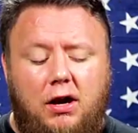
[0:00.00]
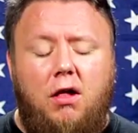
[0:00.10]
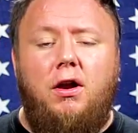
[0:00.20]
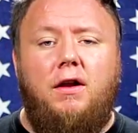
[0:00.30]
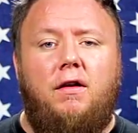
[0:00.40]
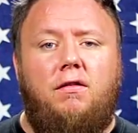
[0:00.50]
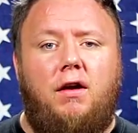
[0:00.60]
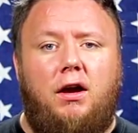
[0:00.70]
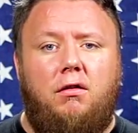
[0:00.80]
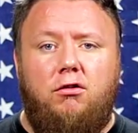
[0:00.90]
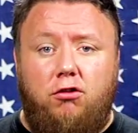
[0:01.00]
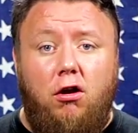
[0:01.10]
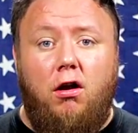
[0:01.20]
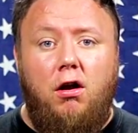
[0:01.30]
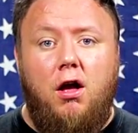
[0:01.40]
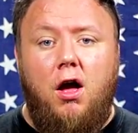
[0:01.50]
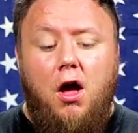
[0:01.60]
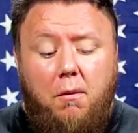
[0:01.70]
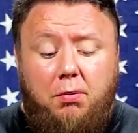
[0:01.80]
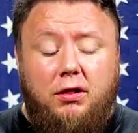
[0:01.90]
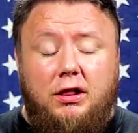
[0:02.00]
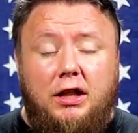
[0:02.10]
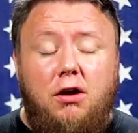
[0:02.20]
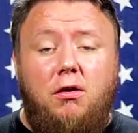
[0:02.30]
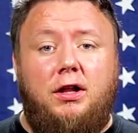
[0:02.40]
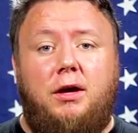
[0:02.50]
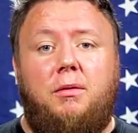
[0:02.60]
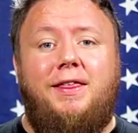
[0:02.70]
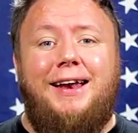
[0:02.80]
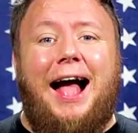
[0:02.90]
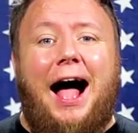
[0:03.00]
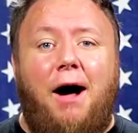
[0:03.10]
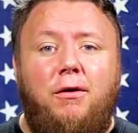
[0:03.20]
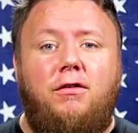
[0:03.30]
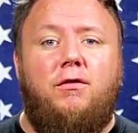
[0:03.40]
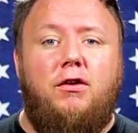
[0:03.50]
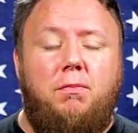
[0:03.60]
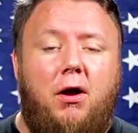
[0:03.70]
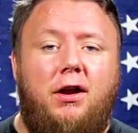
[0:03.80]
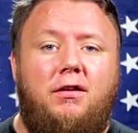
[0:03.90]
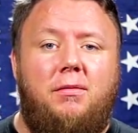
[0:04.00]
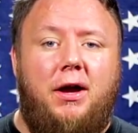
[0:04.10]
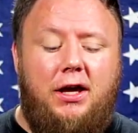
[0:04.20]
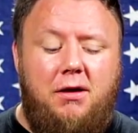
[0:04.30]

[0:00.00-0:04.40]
Not only did they say, sure, but literally within hours of responding to my